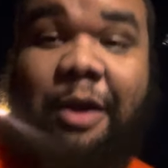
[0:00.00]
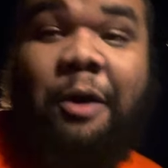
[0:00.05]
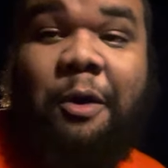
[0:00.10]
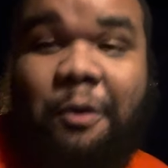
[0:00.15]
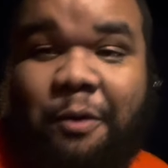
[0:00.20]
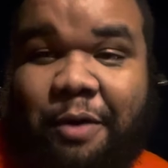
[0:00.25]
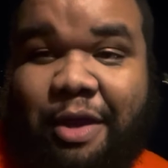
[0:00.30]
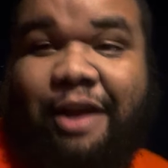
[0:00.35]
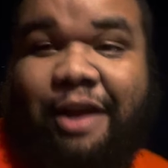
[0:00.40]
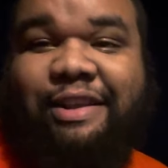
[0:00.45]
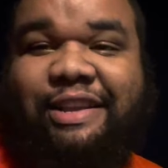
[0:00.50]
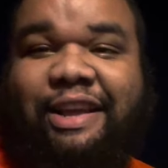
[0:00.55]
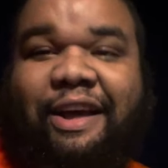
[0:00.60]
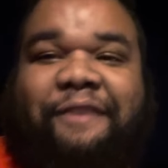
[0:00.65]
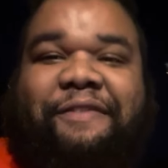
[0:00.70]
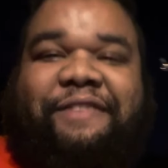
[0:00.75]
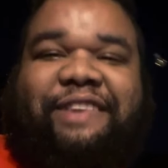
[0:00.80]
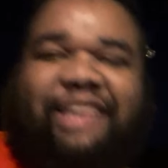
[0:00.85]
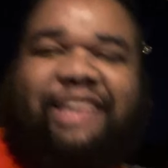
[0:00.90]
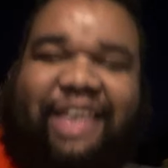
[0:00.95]
we a
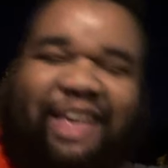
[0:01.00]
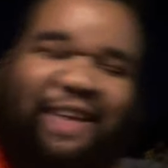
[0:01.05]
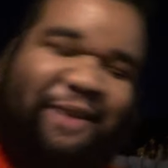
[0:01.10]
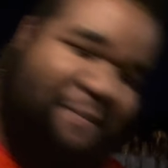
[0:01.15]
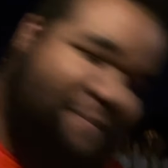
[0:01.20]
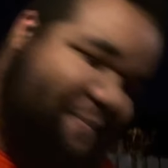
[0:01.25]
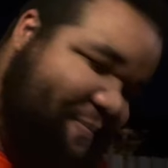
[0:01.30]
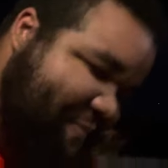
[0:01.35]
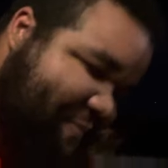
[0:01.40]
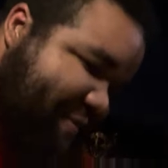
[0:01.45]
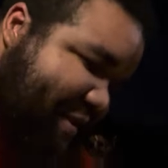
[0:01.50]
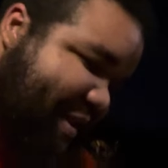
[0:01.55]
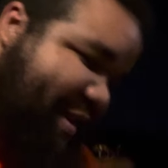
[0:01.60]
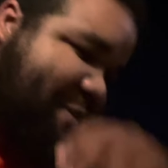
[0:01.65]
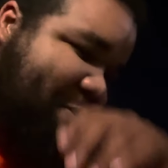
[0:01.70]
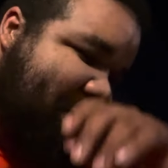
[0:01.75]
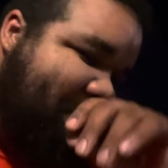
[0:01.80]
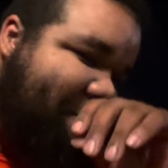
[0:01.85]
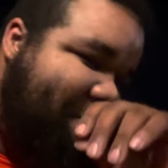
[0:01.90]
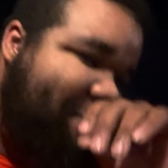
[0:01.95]
tough team.
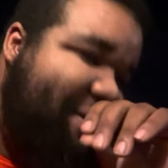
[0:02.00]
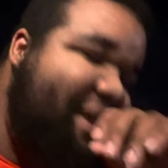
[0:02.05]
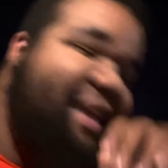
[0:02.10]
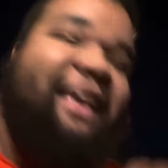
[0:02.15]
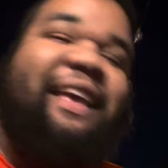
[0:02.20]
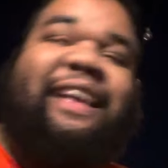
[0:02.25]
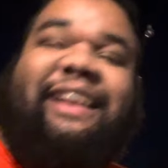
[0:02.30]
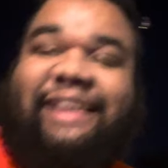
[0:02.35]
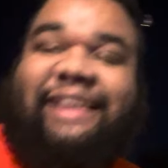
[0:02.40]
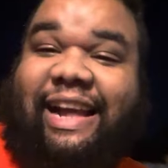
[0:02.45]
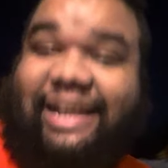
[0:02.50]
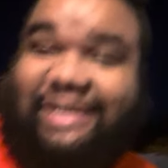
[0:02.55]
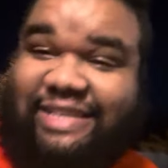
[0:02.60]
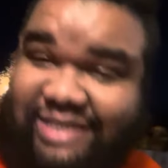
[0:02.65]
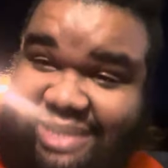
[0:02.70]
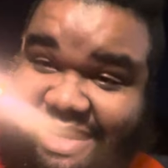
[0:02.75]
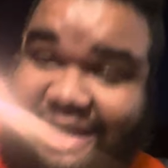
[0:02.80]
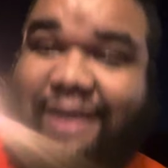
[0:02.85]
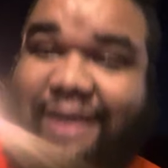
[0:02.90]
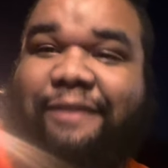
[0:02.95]
That's
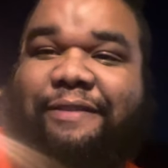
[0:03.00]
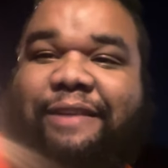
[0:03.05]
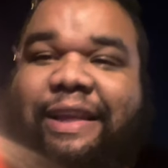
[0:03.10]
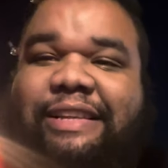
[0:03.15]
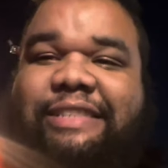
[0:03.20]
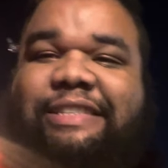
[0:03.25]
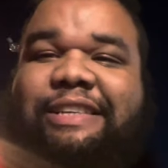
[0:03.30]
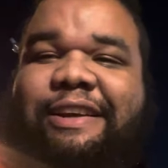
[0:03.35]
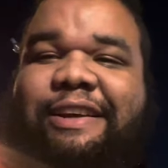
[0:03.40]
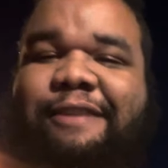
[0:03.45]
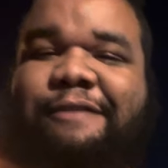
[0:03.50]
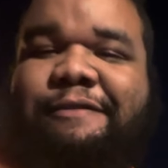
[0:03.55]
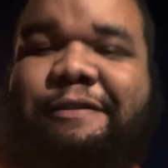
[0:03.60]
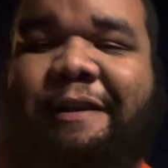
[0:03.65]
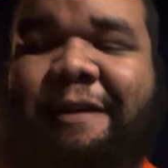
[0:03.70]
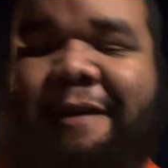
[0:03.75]
tough.